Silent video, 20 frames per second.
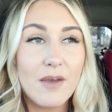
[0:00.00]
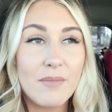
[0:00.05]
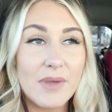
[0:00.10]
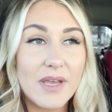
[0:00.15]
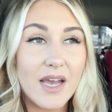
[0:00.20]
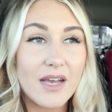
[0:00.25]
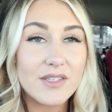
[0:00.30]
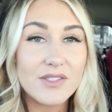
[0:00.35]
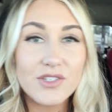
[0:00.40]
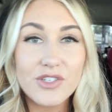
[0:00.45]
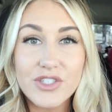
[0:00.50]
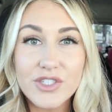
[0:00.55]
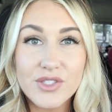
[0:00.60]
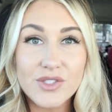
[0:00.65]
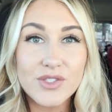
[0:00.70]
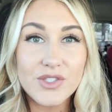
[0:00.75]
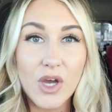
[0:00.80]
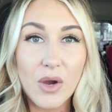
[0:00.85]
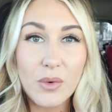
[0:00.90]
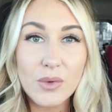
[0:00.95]
because they're
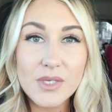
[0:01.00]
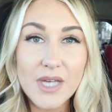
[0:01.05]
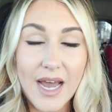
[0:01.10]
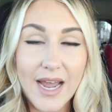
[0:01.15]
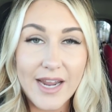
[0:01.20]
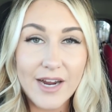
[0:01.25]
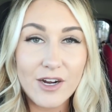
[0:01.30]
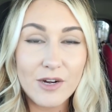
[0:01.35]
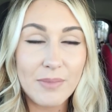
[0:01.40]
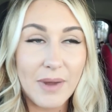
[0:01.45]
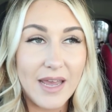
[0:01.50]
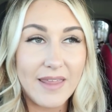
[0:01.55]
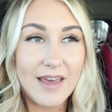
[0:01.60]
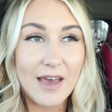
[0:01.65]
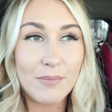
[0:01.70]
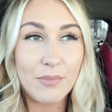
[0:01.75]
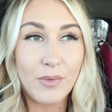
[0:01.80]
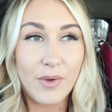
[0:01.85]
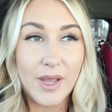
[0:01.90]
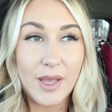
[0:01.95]
just so tired by
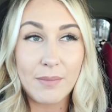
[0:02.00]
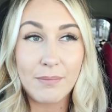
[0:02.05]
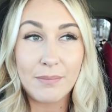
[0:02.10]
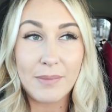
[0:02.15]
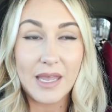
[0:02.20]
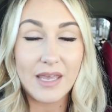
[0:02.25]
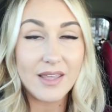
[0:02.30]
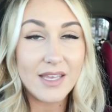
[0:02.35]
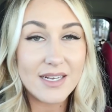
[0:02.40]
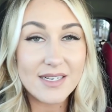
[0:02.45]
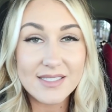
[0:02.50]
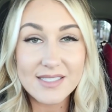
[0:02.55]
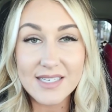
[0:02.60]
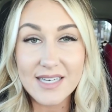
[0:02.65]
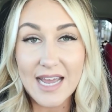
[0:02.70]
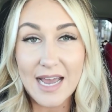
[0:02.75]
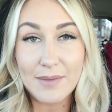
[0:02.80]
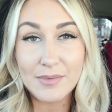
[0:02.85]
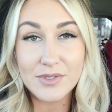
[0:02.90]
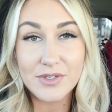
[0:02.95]
that point. Bailey doesn't
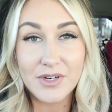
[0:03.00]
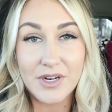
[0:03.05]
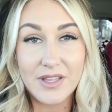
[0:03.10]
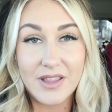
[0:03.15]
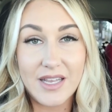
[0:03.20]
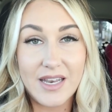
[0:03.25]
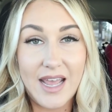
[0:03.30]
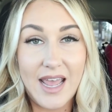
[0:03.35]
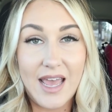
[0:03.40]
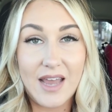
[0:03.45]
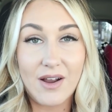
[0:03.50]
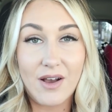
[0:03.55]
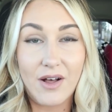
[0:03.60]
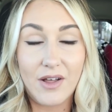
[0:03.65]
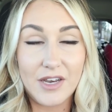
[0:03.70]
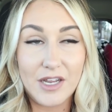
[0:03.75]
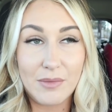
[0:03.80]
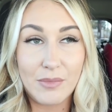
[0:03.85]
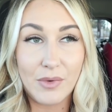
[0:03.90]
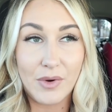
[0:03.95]
nap during the day at
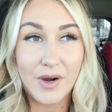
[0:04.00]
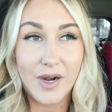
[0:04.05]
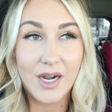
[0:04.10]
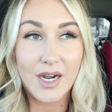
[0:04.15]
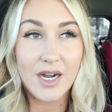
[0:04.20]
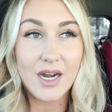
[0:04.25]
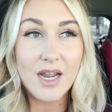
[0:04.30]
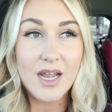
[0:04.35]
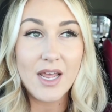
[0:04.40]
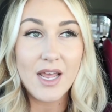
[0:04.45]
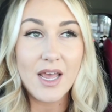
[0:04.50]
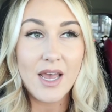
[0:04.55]
all anymore.